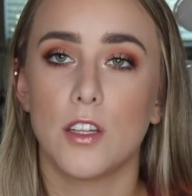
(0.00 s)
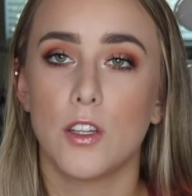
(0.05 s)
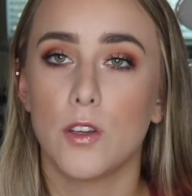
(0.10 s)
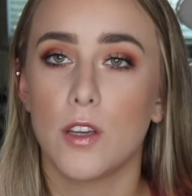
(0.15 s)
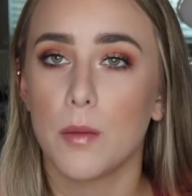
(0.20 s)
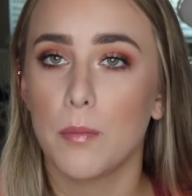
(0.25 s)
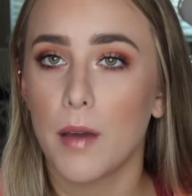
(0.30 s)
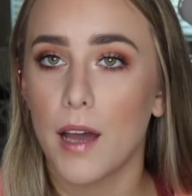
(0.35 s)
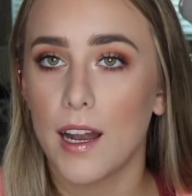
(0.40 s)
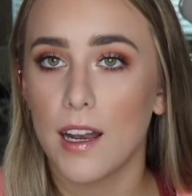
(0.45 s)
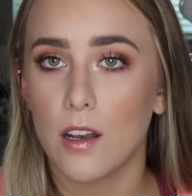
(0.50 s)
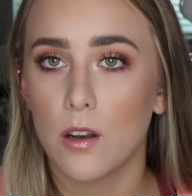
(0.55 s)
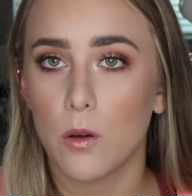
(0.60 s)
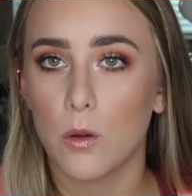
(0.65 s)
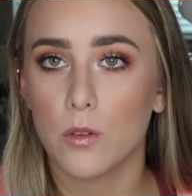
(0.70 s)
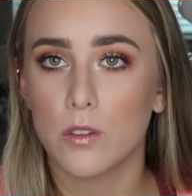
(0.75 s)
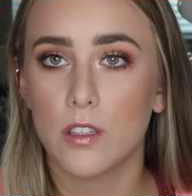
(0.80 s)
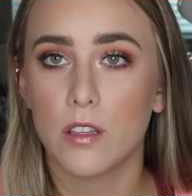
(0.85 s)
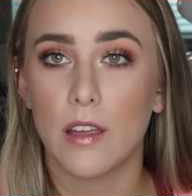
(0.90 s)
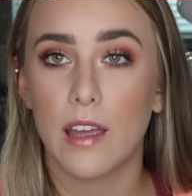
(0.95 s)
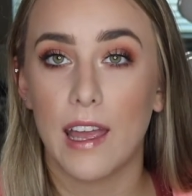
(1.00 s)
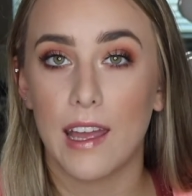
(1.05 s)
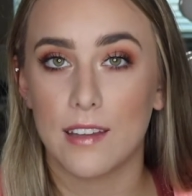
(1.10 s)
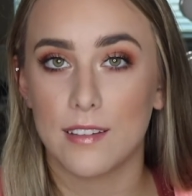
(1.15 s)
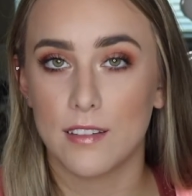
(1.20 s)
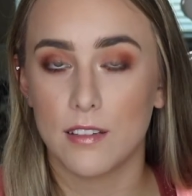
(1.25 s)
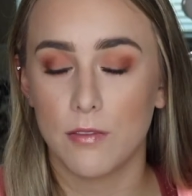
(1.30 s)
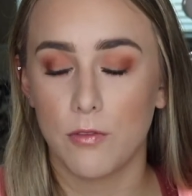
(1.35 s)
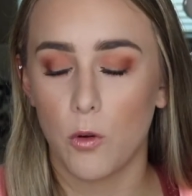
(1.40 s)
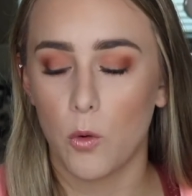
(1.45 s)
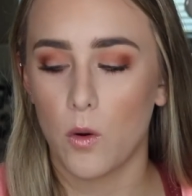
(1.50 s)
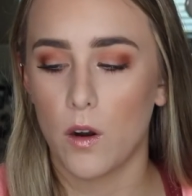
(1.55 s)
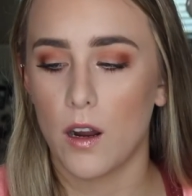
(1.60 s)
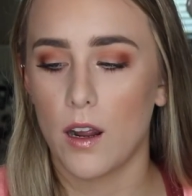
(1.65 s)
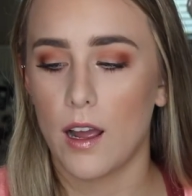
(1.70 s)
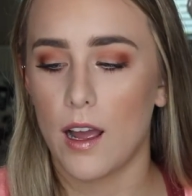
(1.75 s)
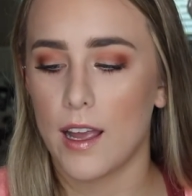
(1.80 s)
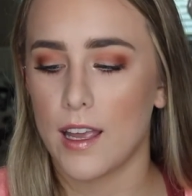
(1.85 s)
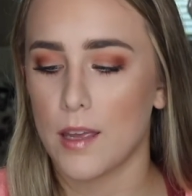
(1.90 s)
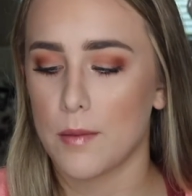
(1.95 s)
You can buy it at Ulta and
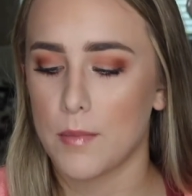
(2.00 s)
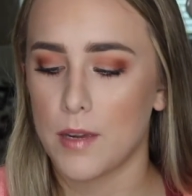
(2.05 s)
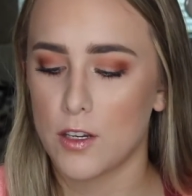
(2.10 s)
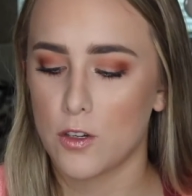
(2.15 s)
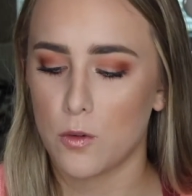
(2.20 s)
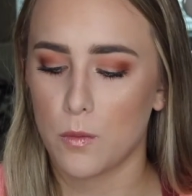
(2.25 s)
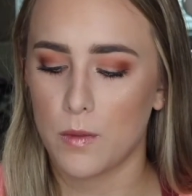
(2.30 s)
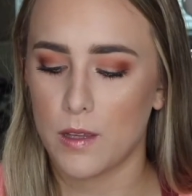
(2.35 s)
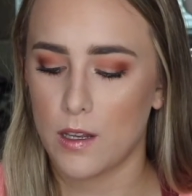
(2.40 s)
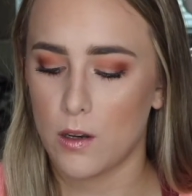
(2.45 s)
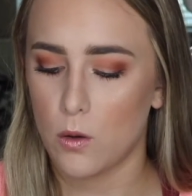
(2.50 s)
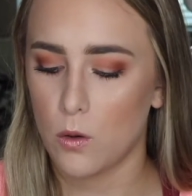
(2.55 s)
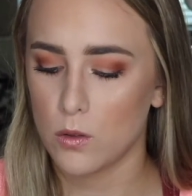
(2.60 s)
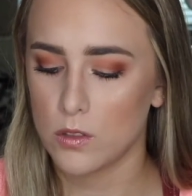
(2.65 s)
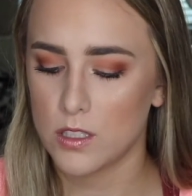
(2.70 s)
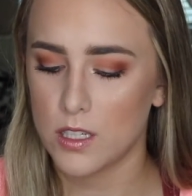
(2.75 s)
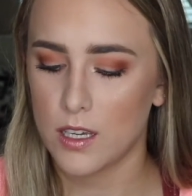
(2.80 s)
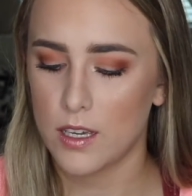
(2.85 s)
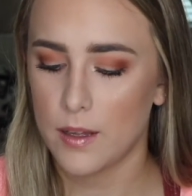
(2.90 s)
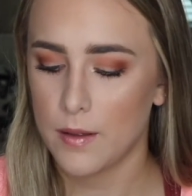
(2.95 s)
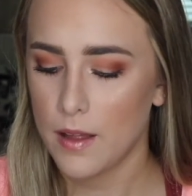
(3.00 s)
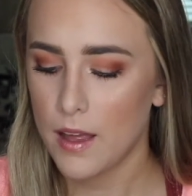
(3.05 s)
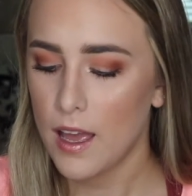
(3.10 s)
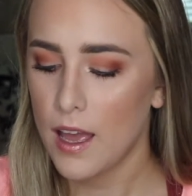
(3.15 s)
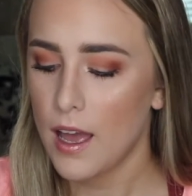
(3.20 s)
Sephora. I get mine normally at Ulta.